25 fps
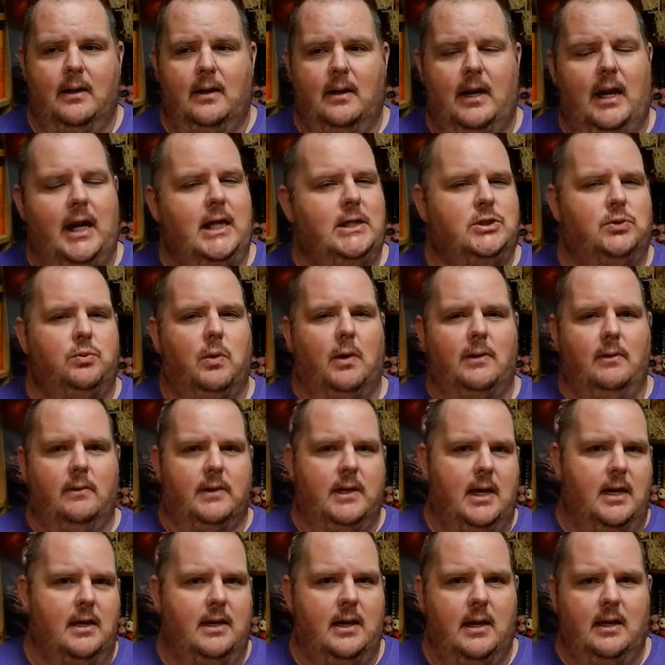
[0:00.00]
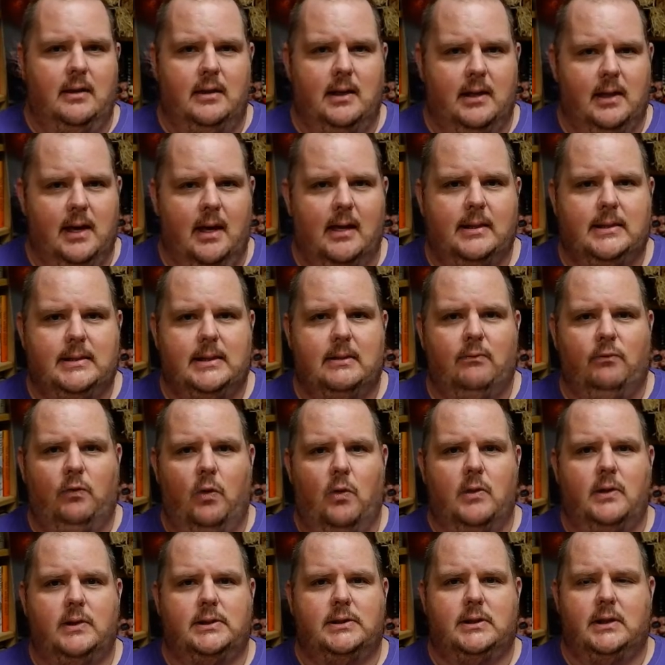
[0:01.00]
Each one will kick you in the guts, of
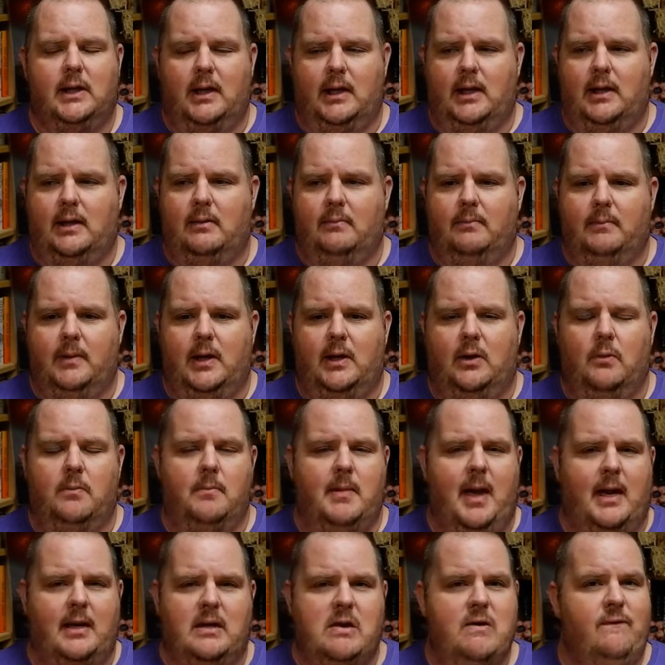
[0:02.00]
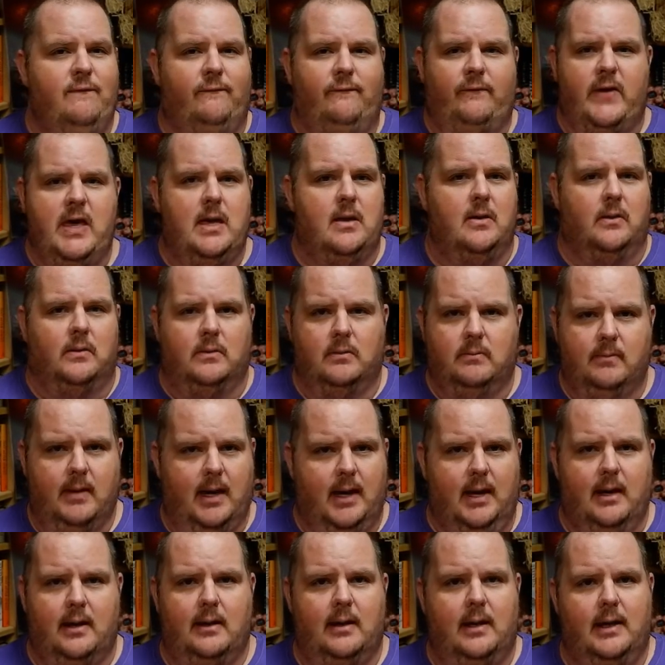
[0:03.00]
course. It it'll make you feel,
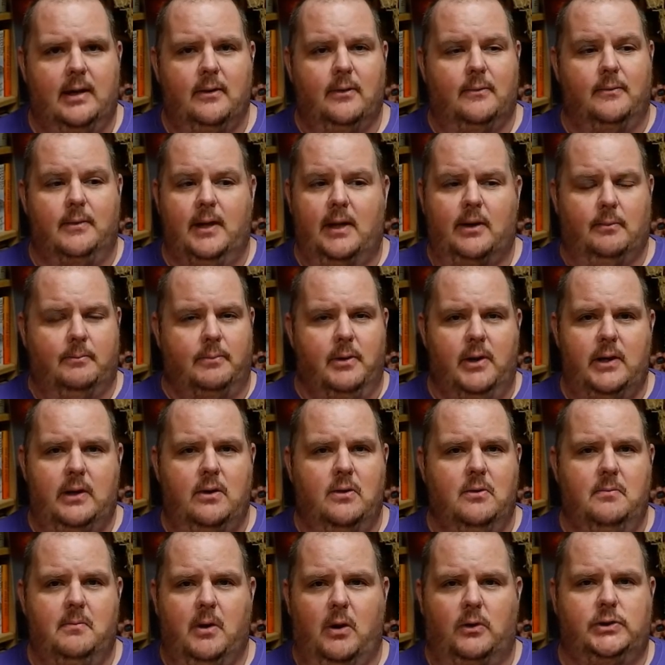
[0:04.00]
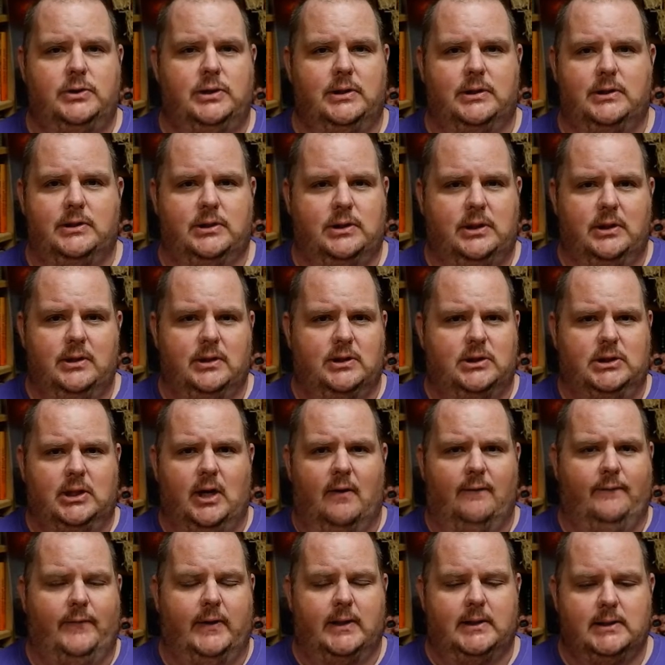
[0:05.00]
man. It'll it'll bring your emotions to the
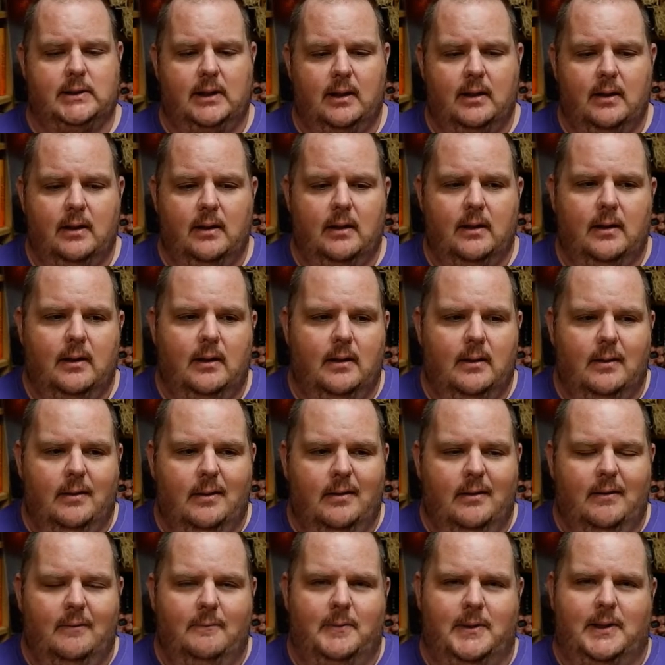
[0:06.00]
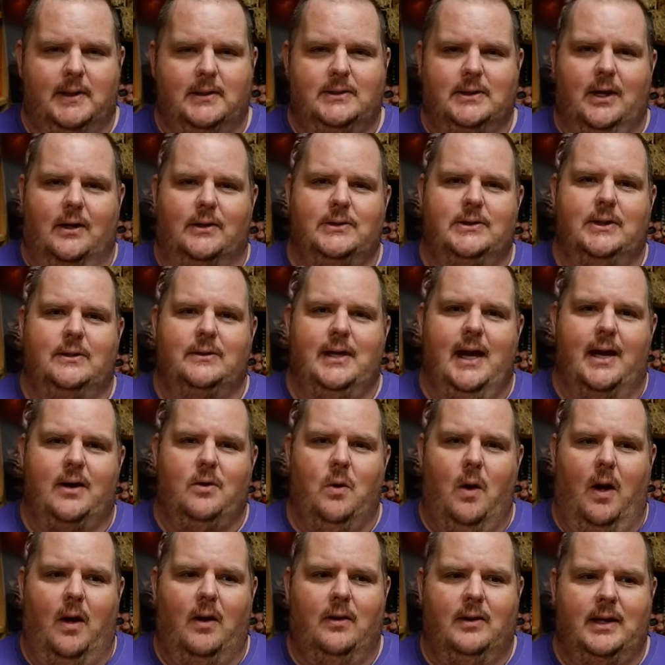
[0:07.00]
surface. But there's also that
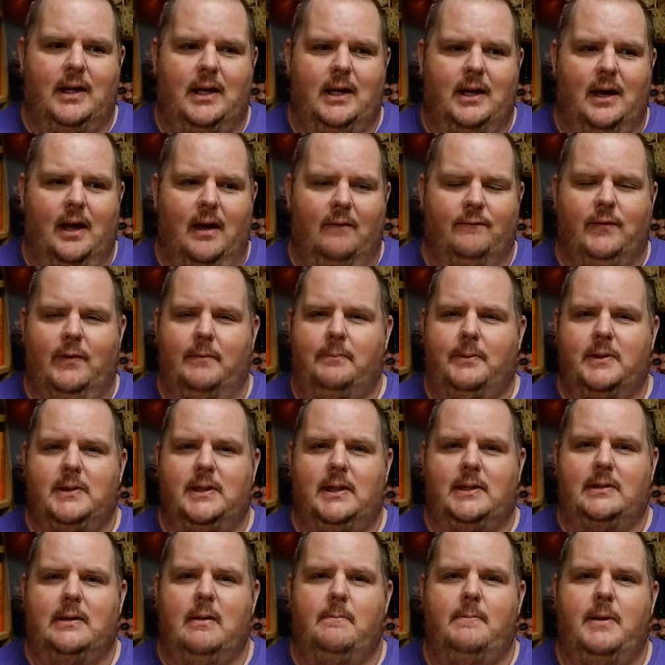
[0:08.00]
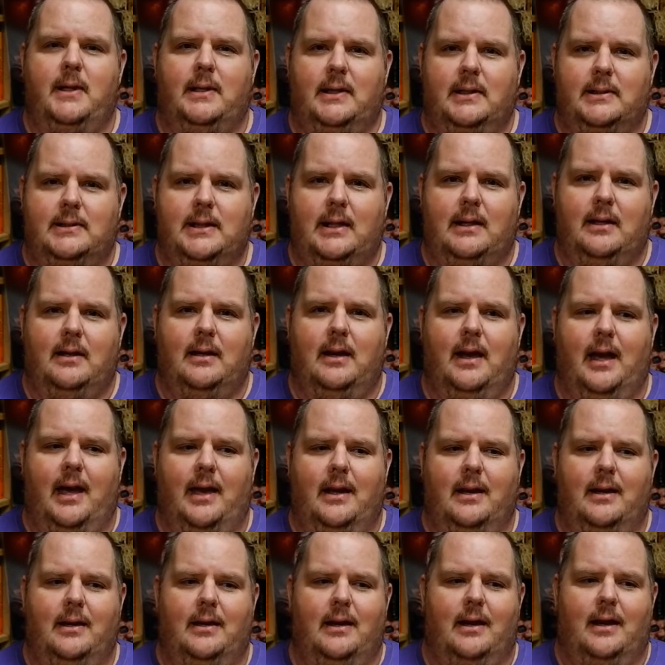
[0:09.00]
quality of unpredictability.
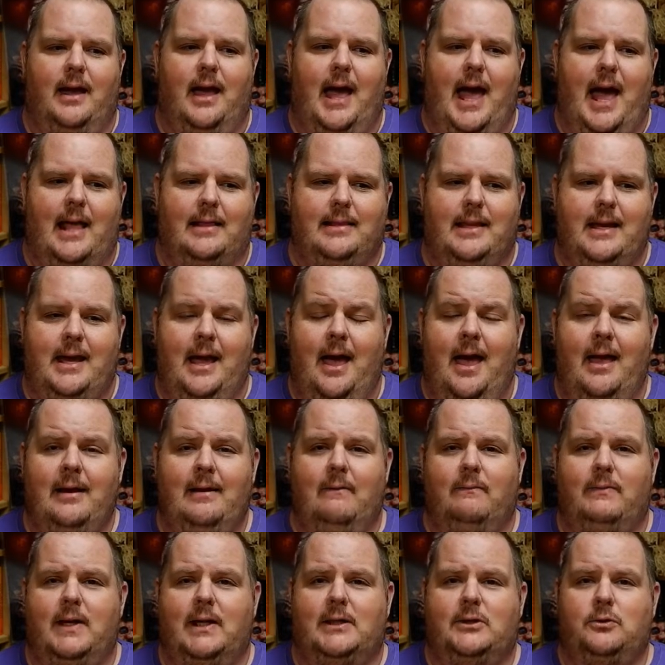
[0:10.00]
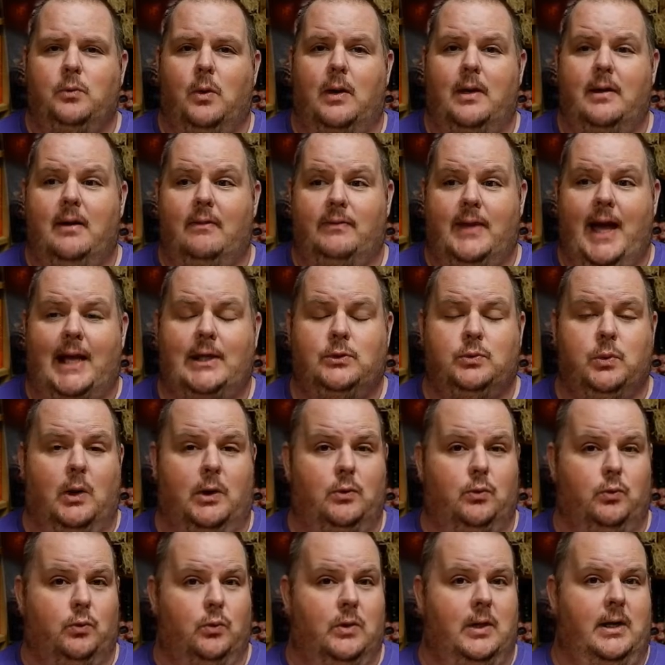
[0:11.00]
And at the end of this one, that's
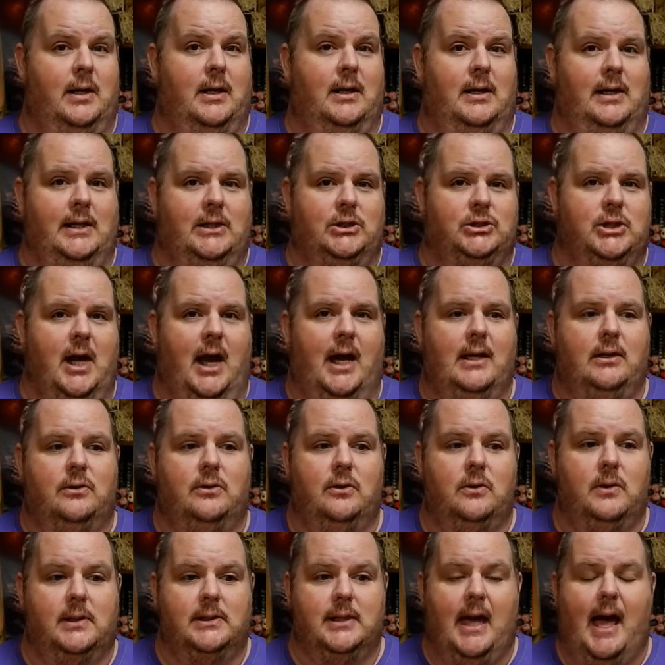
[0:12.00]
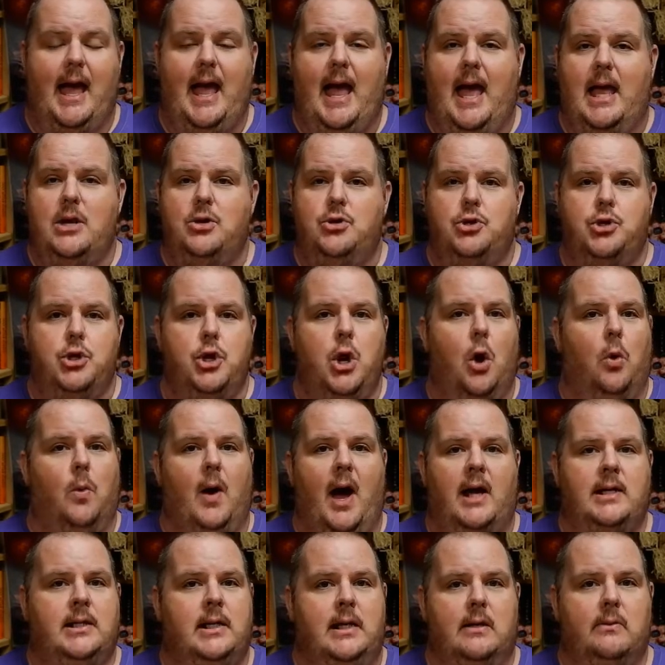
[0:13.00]
what really shined through because I had no
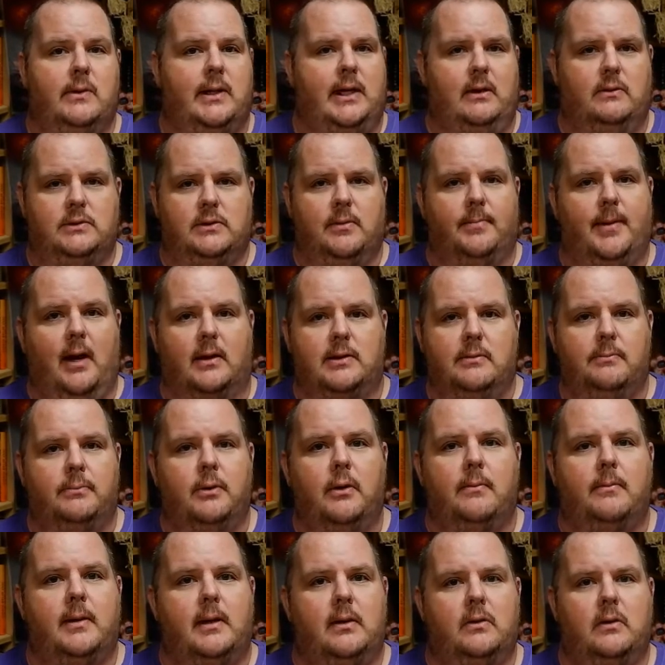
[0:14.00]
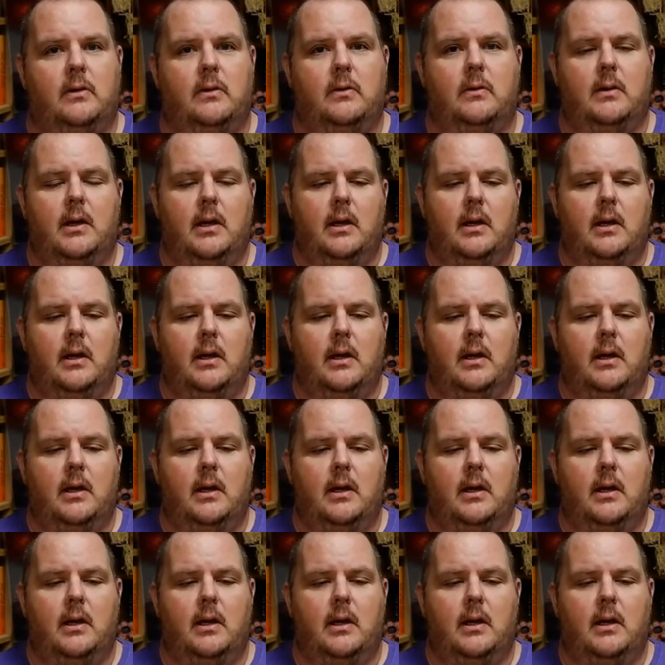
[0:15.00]
idea what he was about to put me through.